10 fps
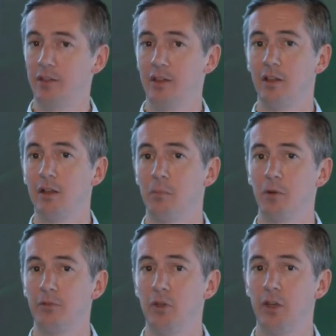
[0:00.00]
I think the
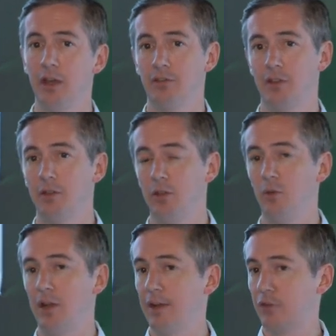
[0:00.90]
number of UDFs that
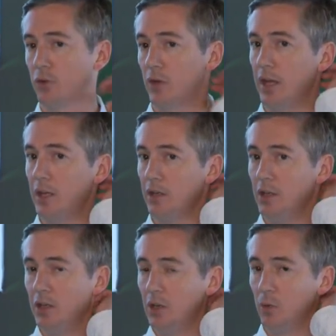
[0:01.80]
you would have to create
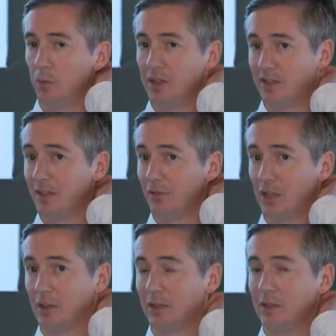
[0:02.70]
will be
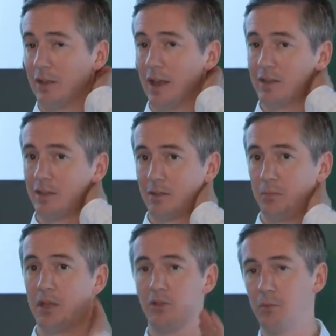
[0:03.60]
significantly less
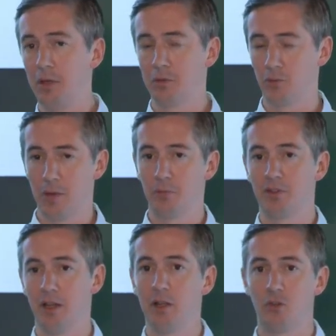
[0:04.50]
because you'll be able to
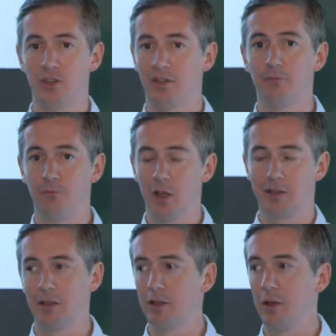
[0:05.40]
represent it just in
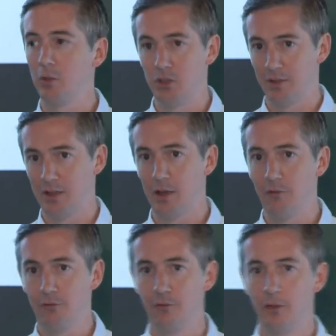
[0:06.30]
Flux, the language
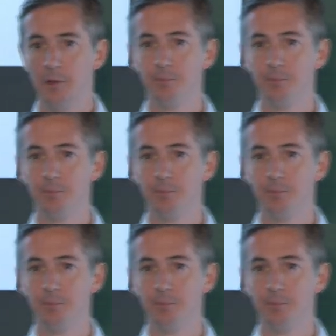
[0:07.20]
itself.